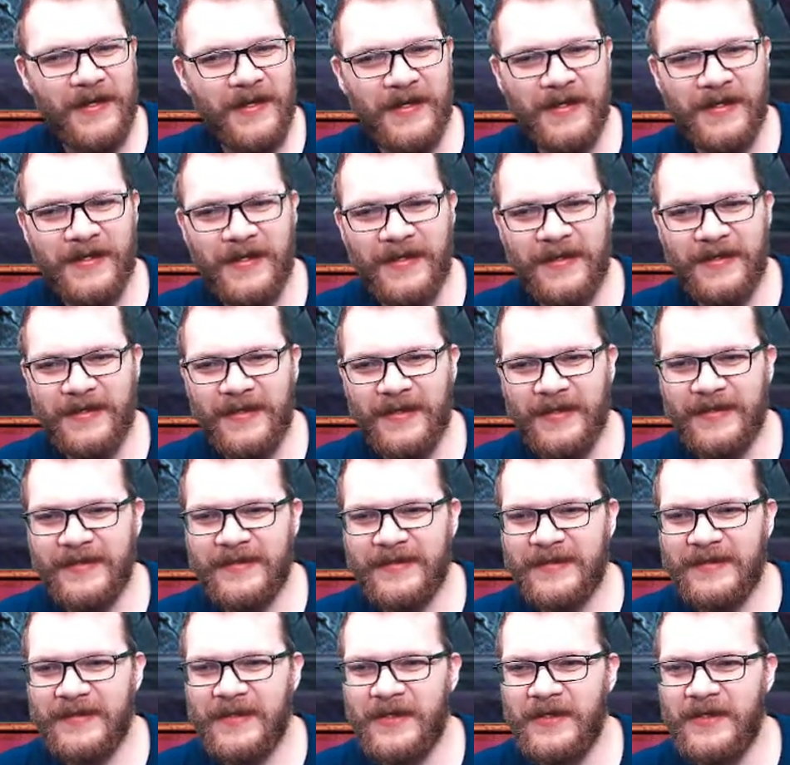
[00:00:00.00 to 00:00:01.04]
it,
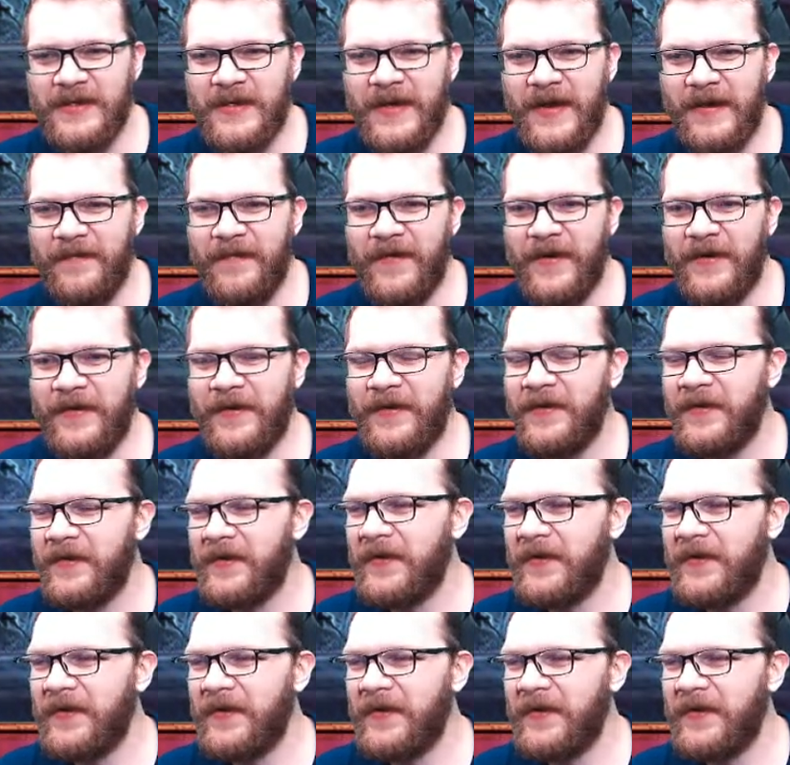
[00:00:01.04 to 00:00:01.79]
it's never,